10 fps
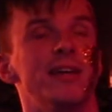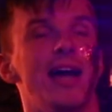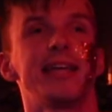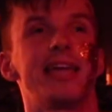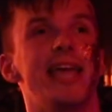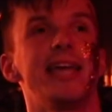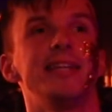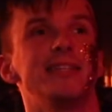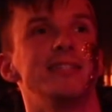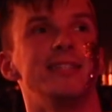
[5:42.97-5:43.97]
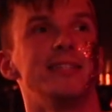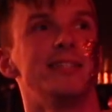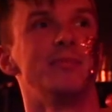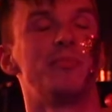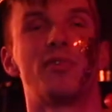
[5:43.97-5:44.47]
I can't.
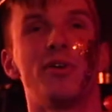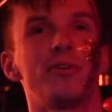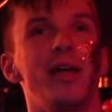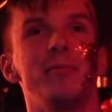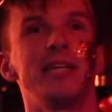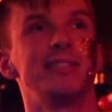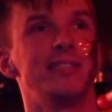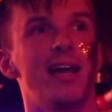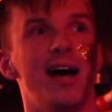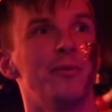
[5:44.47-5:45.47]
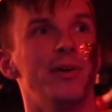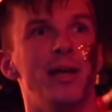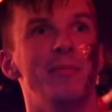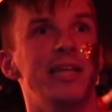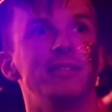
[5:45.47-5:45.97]
Programming is not what
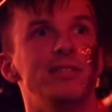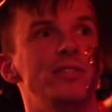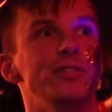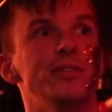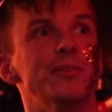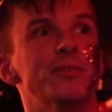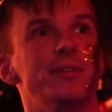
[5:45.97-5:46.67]
I'm meant to do.